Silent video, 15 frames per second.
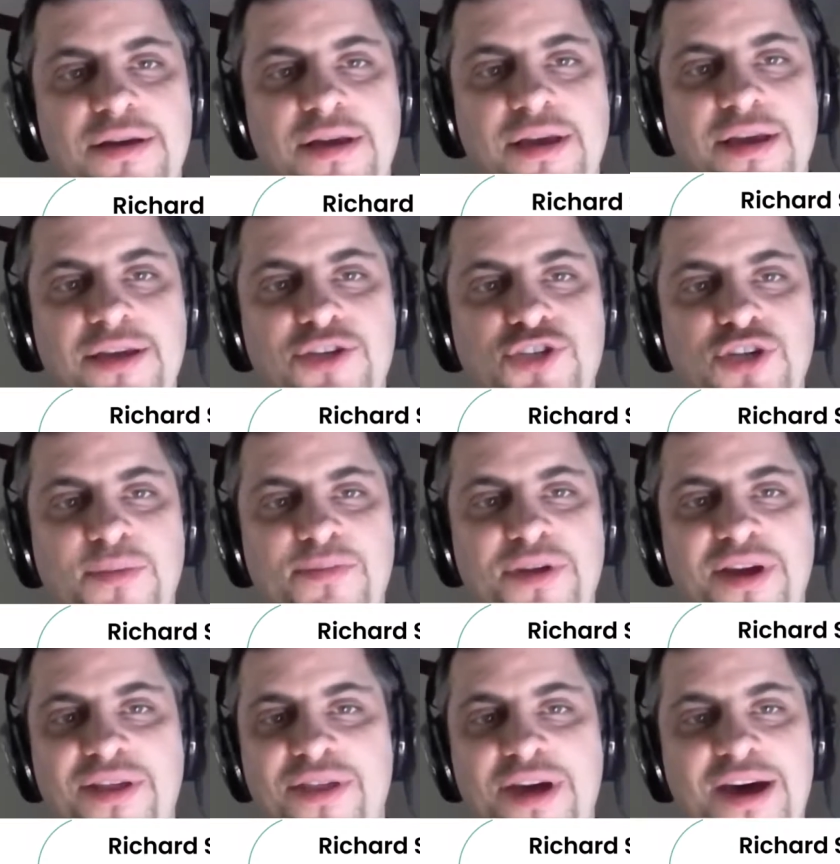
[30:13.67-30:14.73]
is
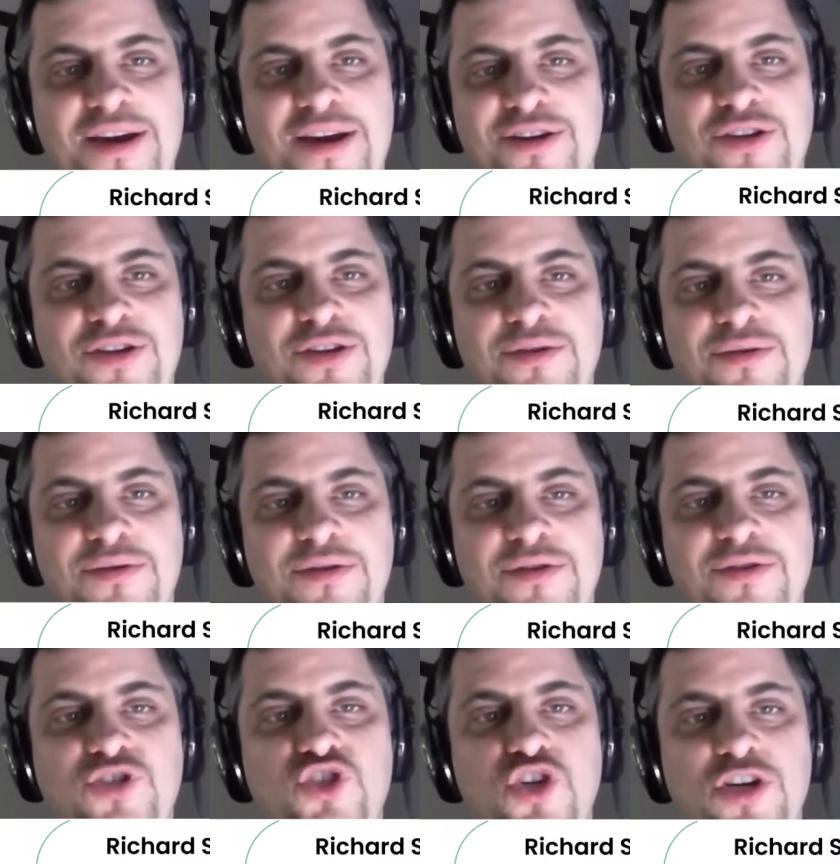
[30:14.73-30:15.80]
something that you
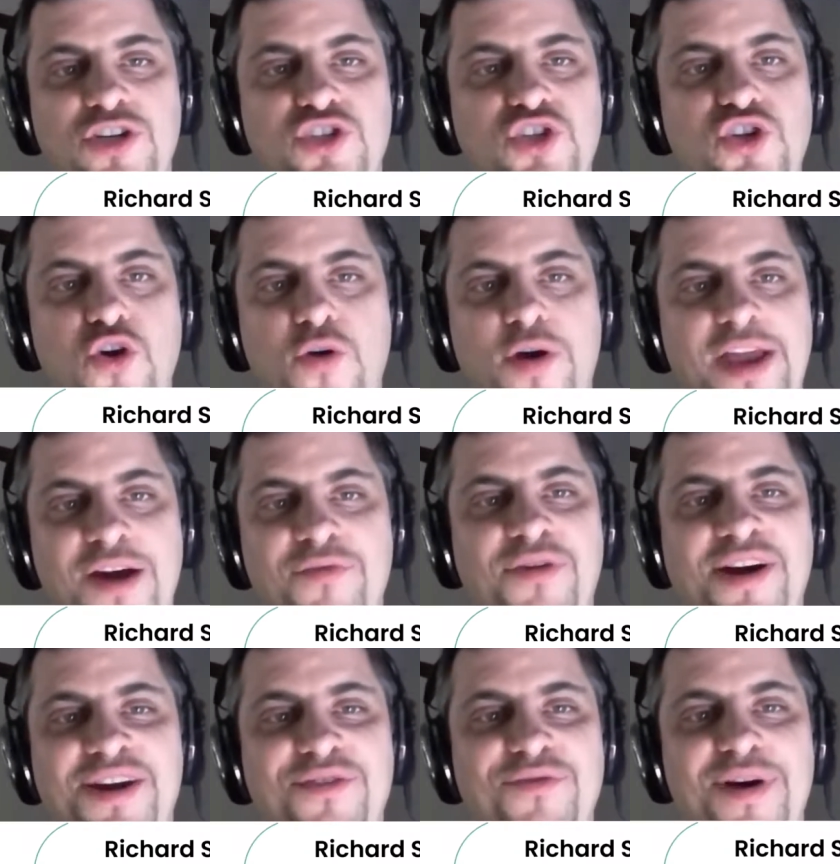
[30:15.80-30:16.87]
just don't get
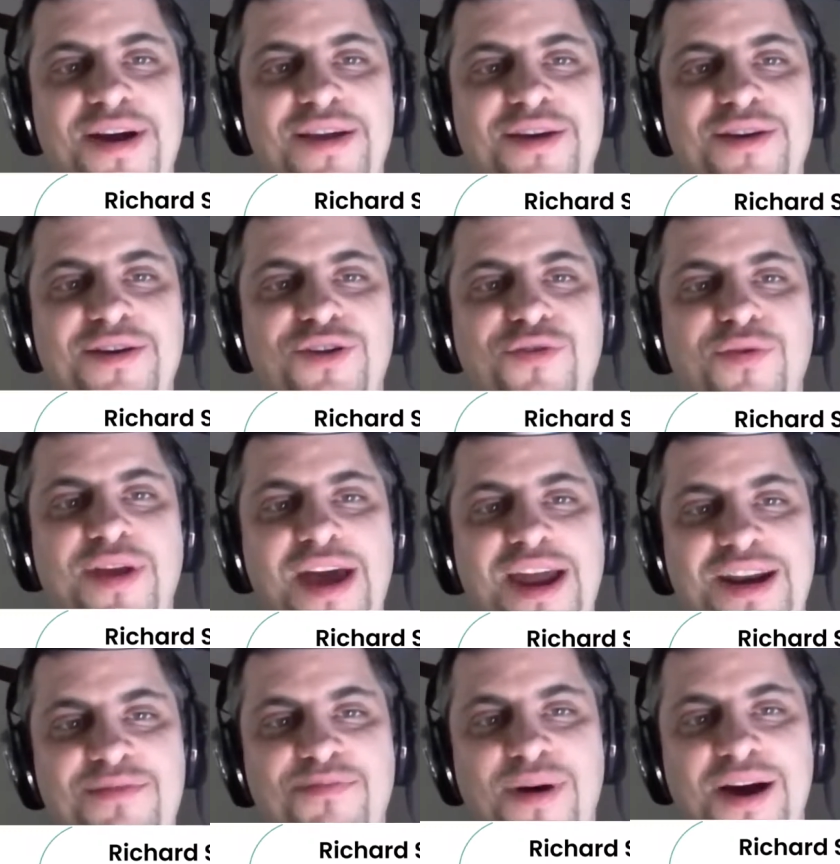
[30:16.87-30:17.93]
right away. You get
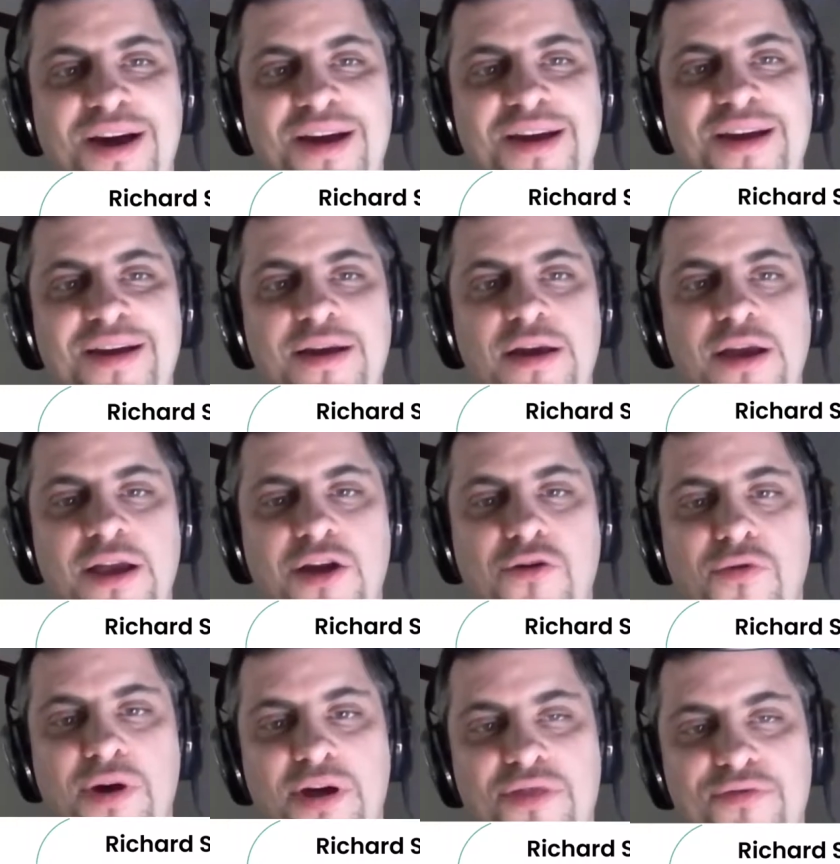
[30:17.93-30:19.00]
it by
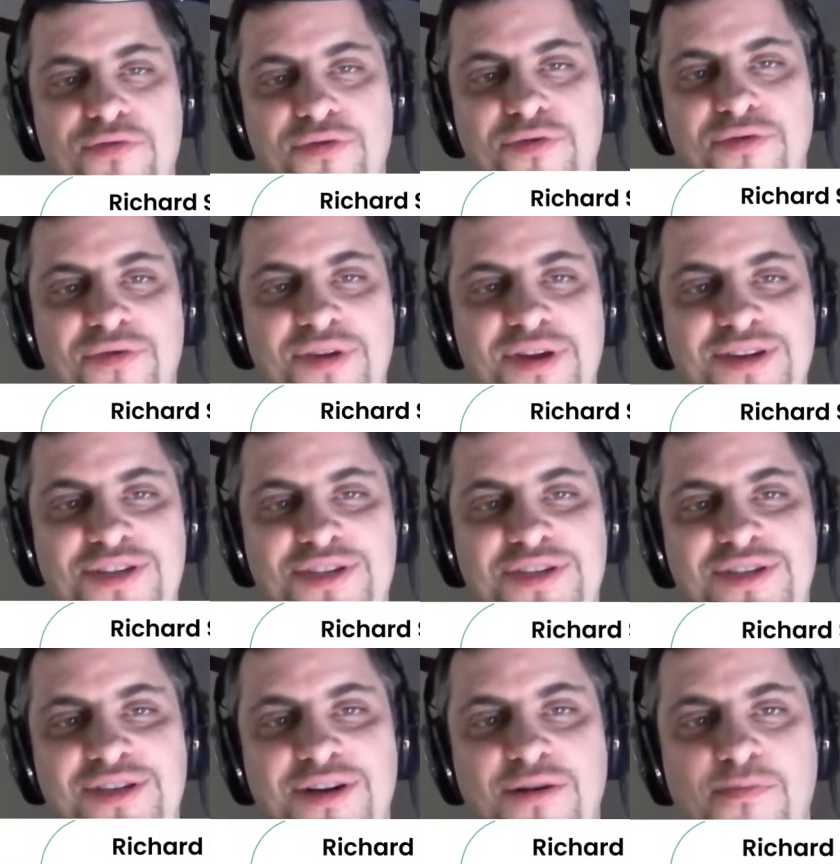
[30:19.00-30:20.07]
going through
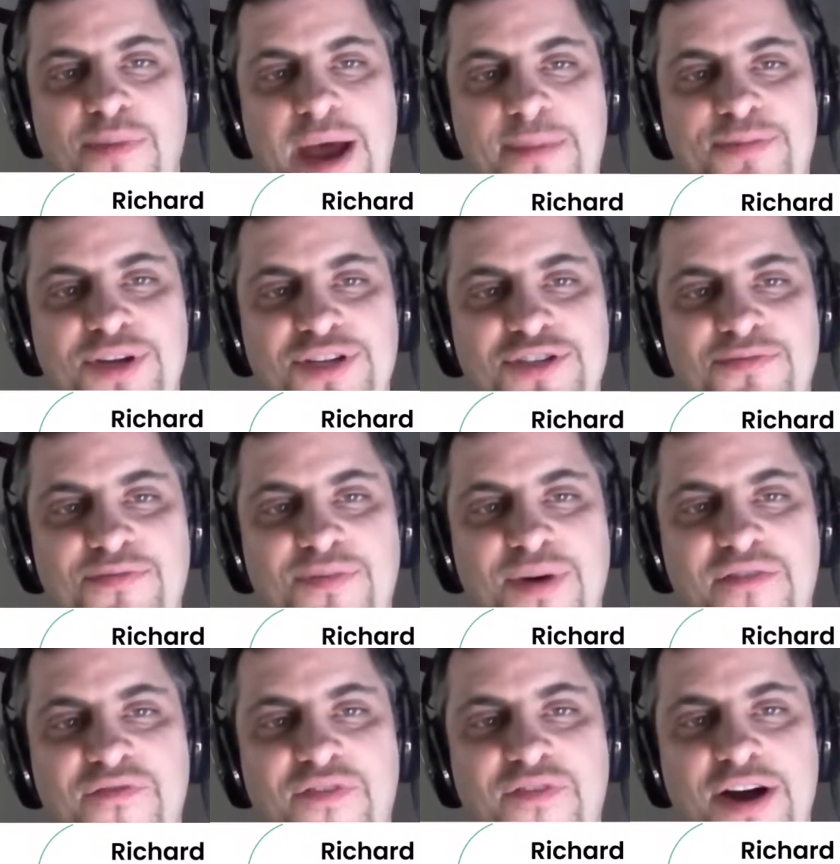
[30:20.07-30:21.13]
this, baptism by
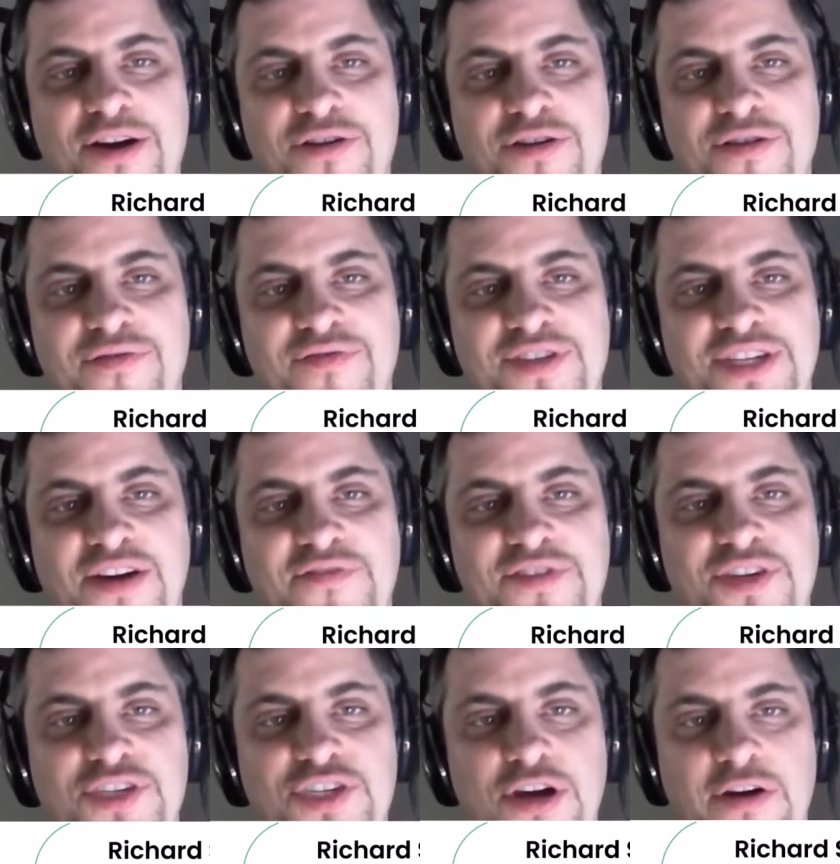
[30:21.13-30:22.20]
fire of
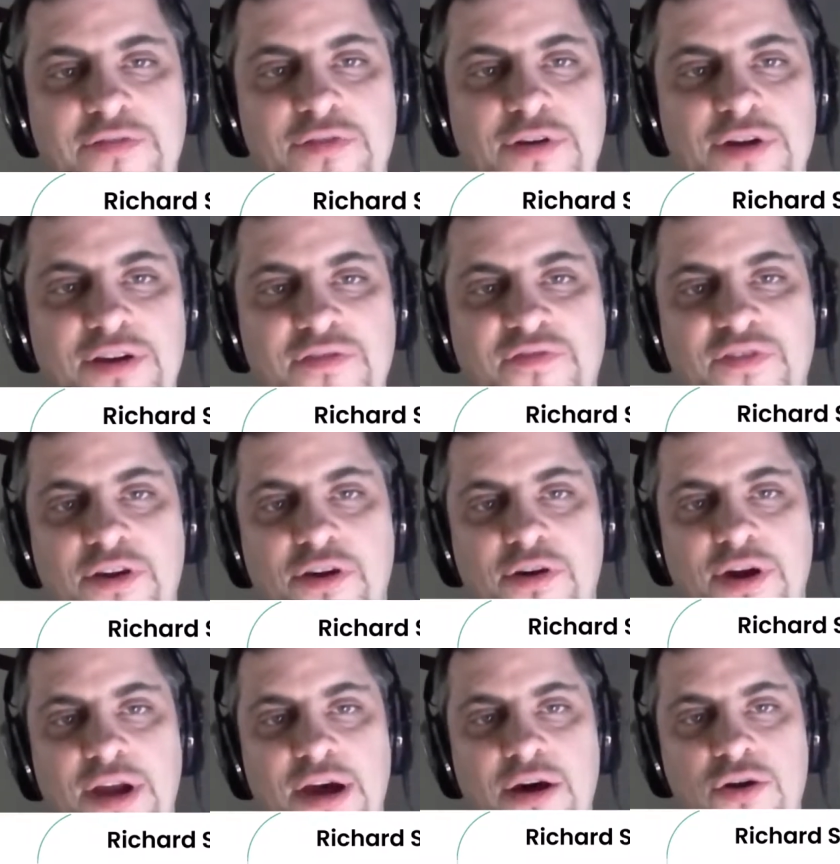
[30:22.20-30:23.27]
self-discovery and
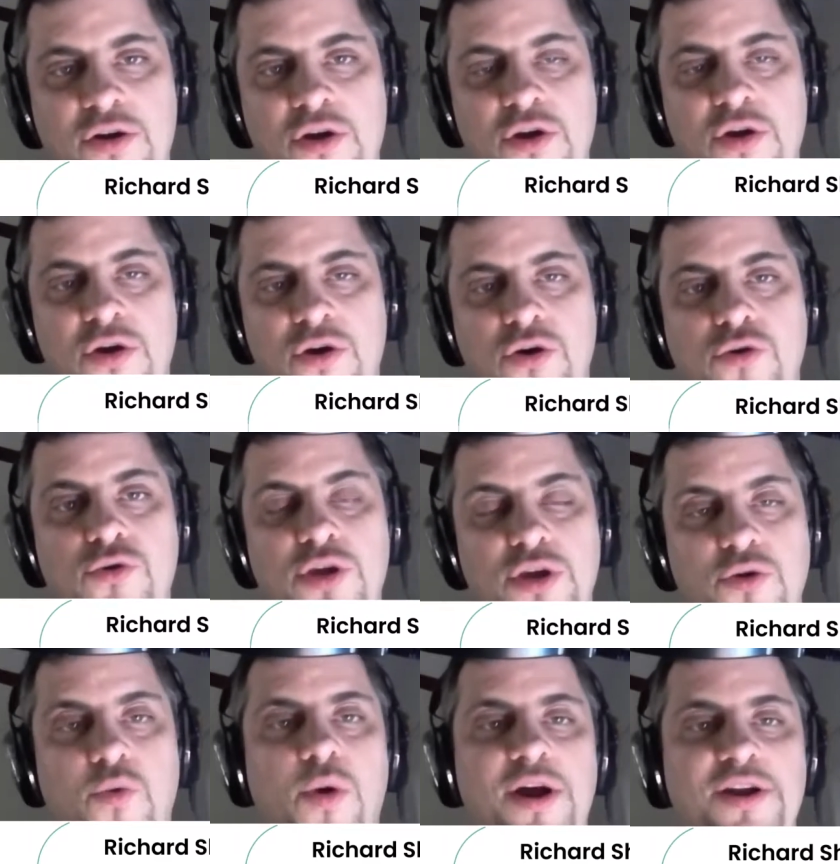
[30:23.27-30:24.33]
figuring out who do
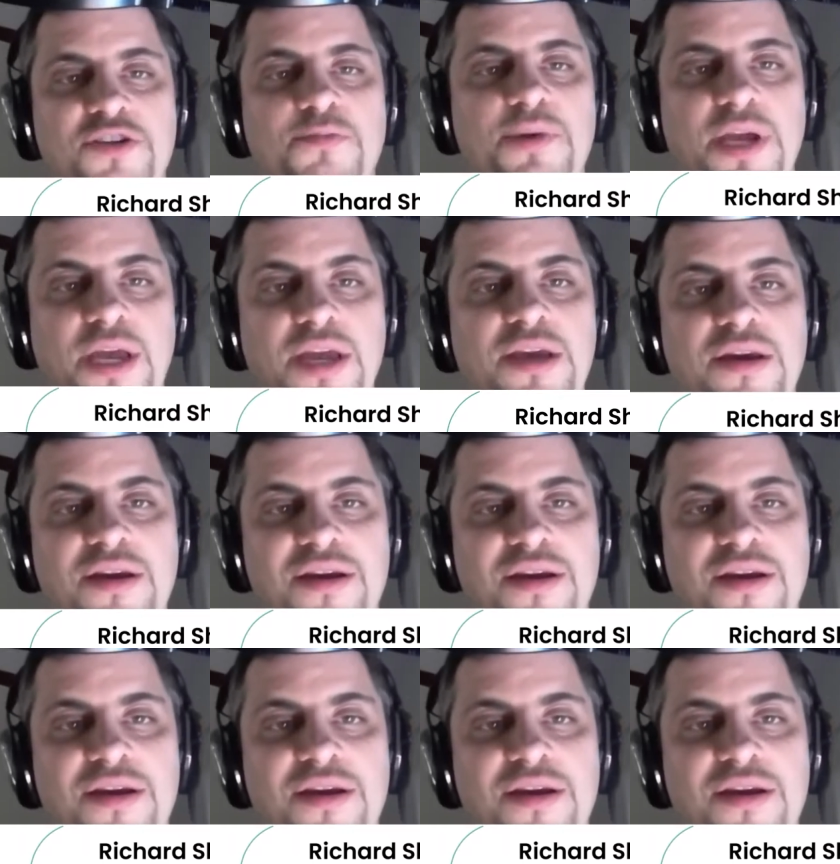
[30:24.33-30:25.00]
you want to be.